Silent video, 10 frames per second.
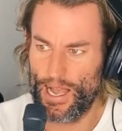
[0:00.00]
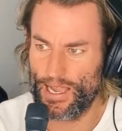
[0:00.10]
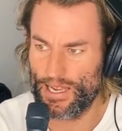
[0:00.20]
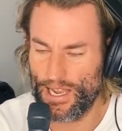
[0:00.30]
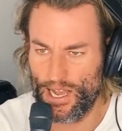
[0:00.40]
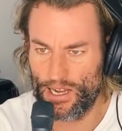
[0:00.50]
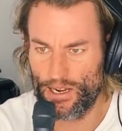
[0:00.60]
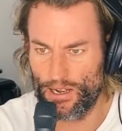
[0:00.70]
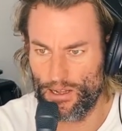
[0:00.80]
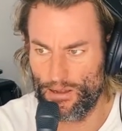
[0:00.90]
a
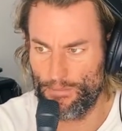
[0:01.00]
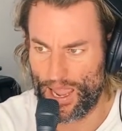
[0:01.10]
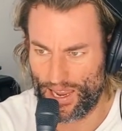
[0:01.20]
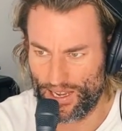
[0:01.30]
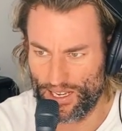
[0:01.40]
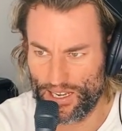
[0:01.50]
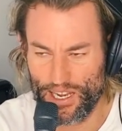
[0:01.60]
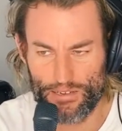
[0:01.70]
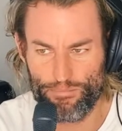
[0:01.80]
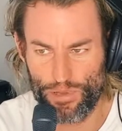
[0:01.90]
young man
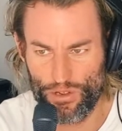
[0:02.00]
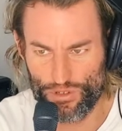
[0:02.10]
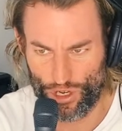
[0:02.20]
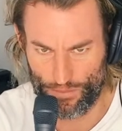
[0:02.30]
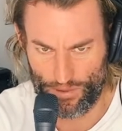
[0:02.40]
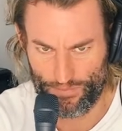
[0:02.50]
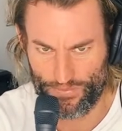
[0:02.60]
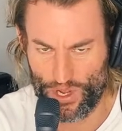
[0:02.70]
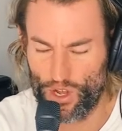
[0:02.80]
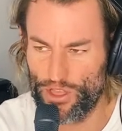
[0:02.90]
get a blowjob
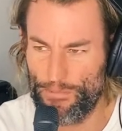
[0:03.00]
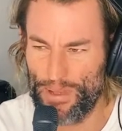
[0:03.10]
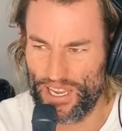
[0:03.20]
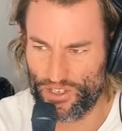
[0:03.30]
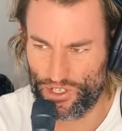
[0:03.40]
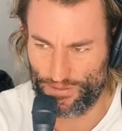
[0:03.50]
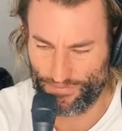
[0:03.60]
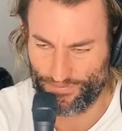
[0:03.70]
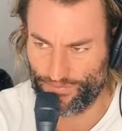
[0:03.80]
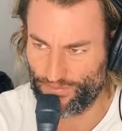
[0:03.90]
on the beach.
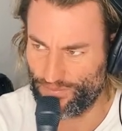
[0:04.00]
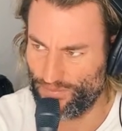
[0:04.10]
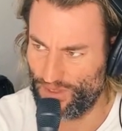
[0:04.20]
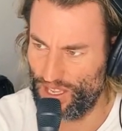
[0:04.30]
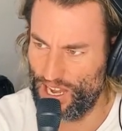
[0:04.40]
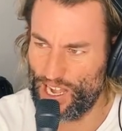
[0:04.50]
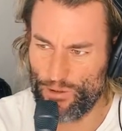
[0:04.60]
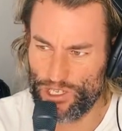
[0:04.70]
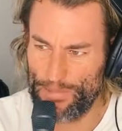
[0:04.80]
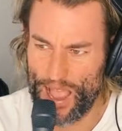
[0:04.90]
And
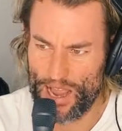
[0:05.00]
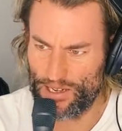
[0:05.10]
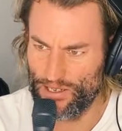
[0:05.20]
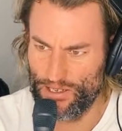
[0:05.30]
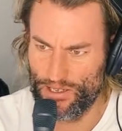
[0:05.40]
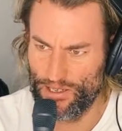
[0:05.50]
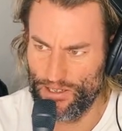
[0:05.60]
he was about